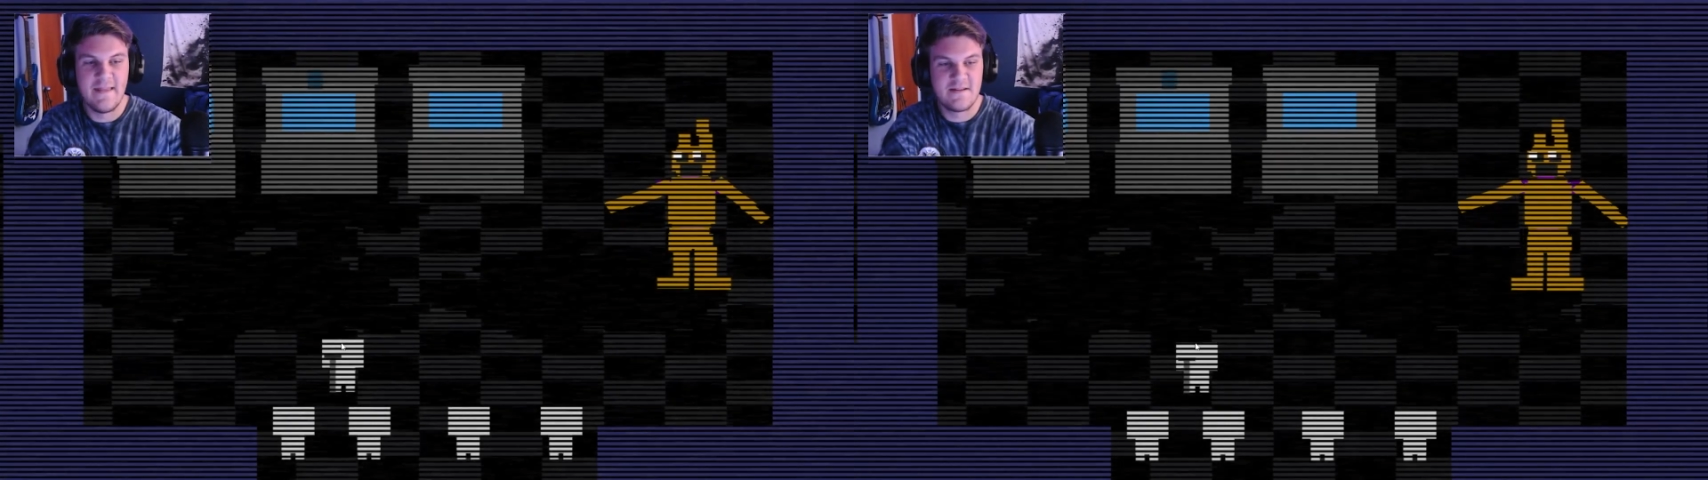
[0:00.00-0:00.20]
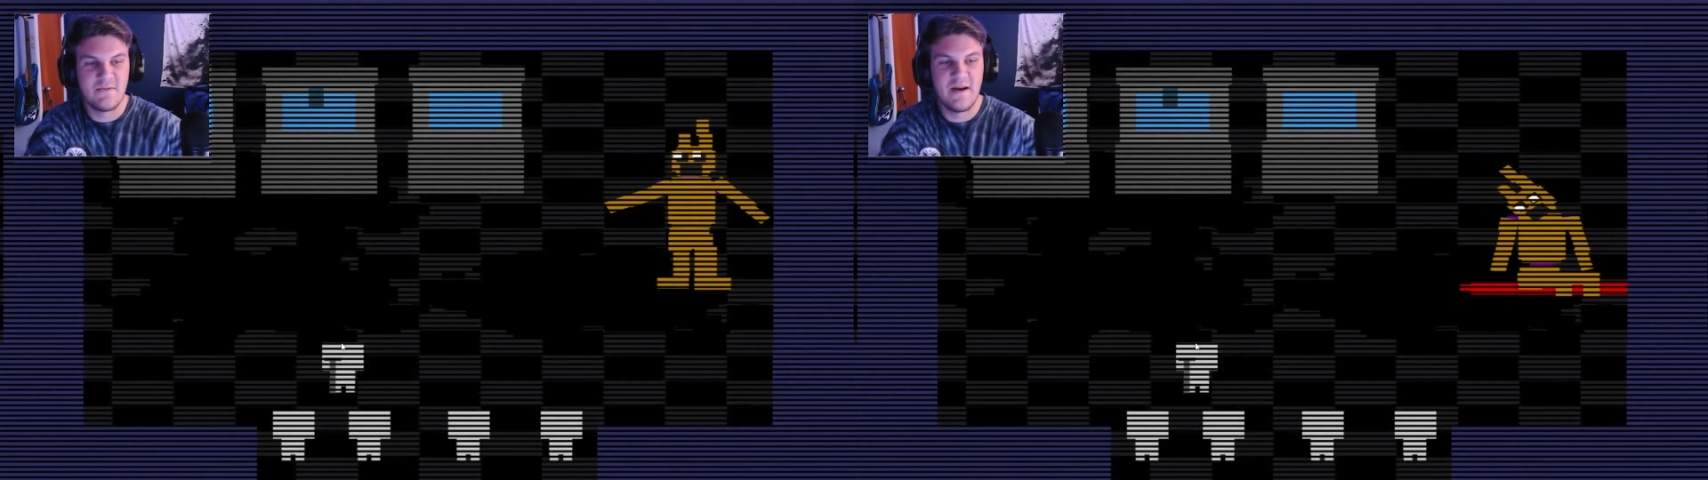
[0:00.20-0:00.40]

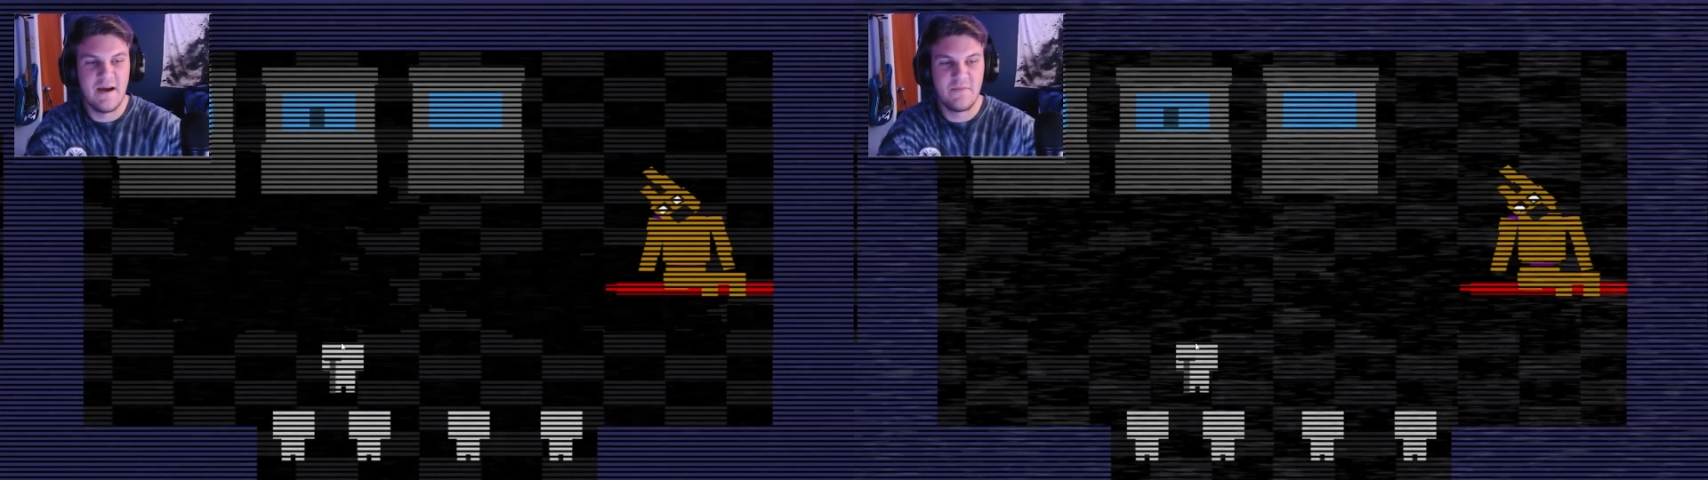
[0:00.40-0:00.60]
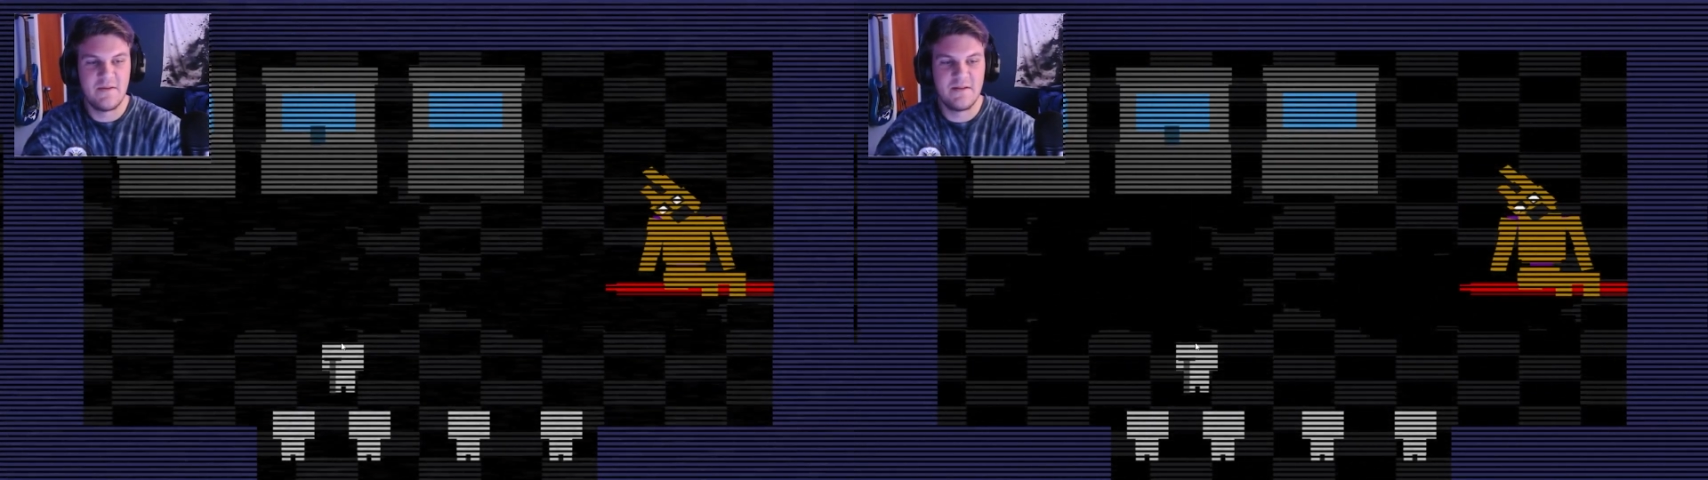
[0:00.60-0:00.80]
that's what
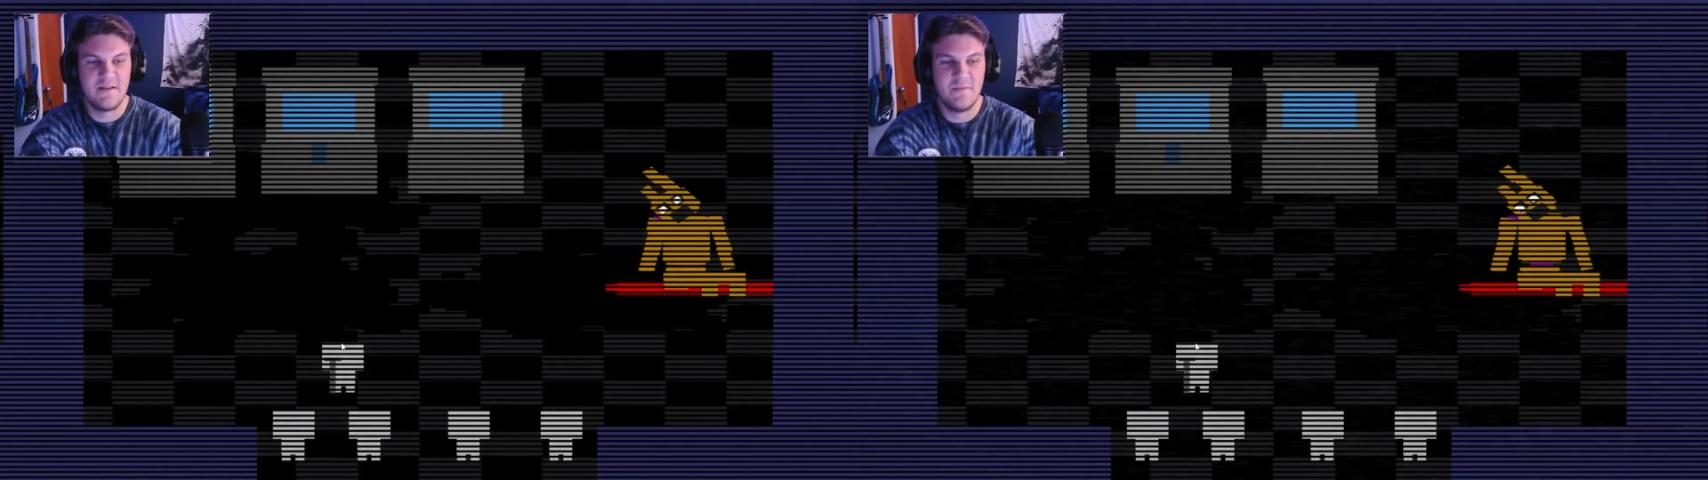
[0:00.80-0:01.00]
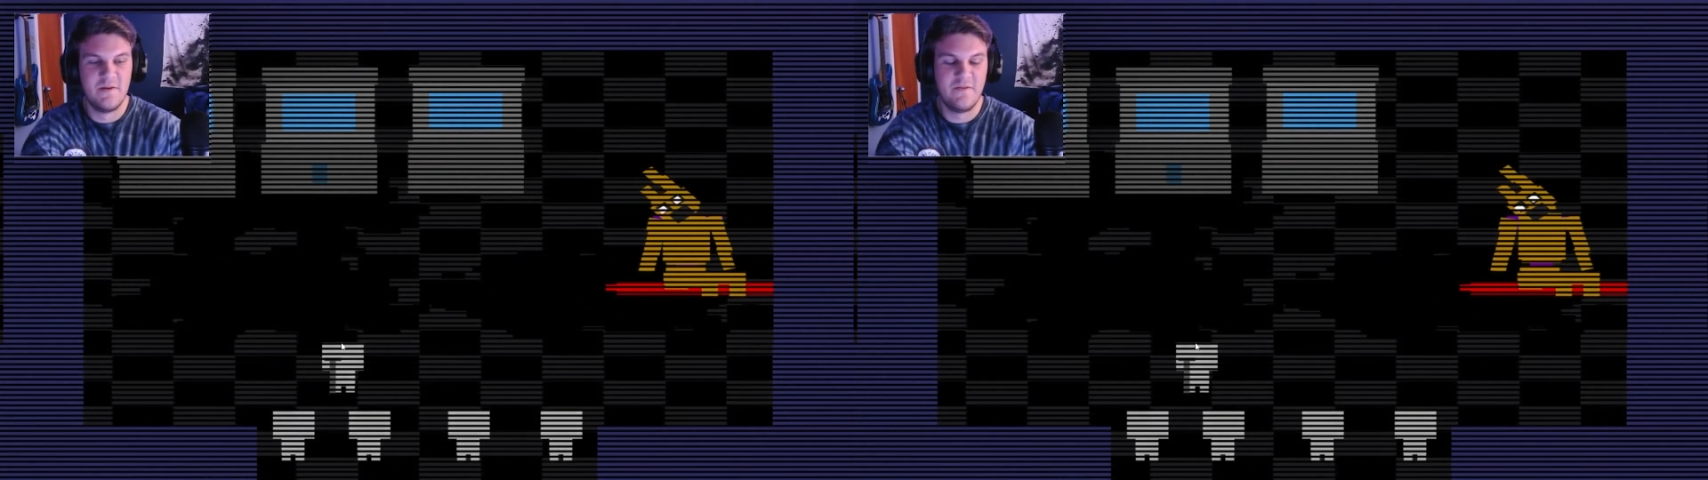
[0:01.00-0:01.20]
happened in
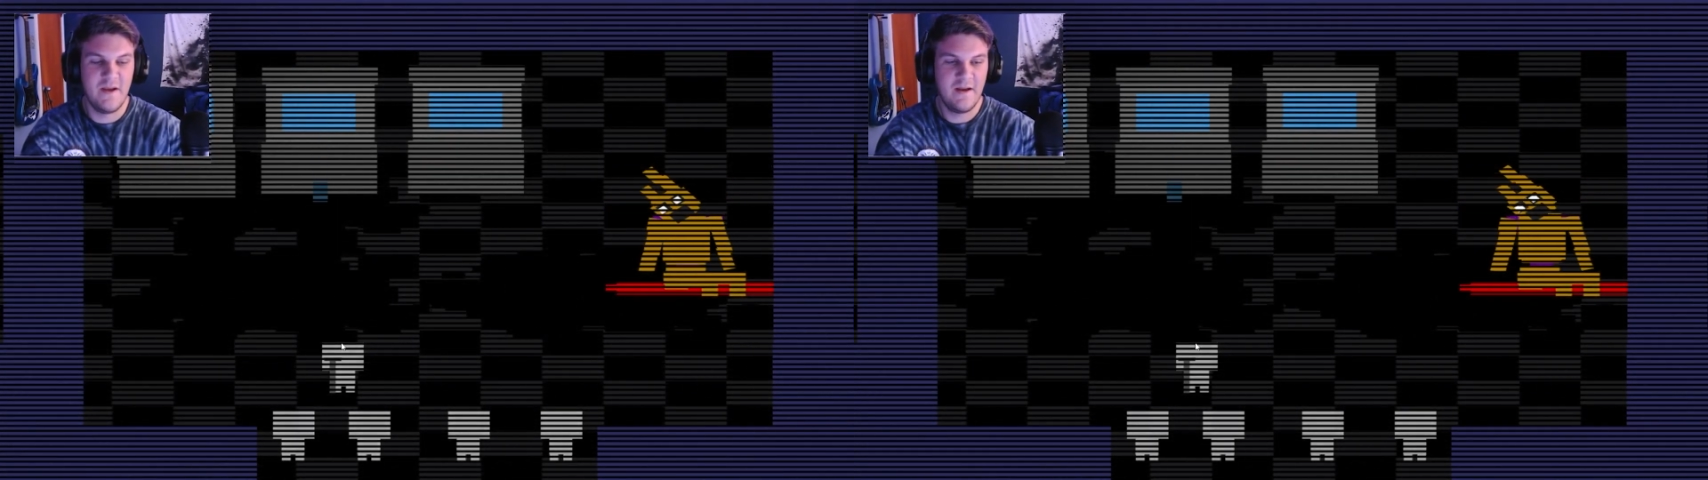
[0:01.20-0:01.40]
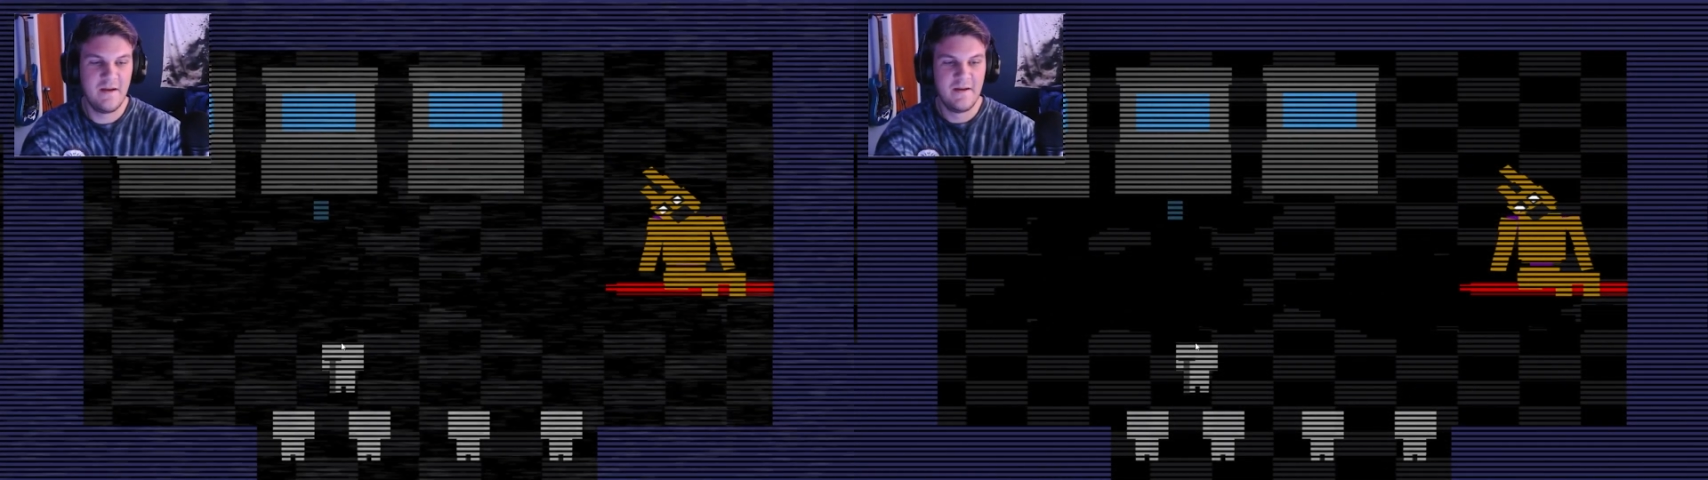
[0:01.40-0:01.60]
the movie.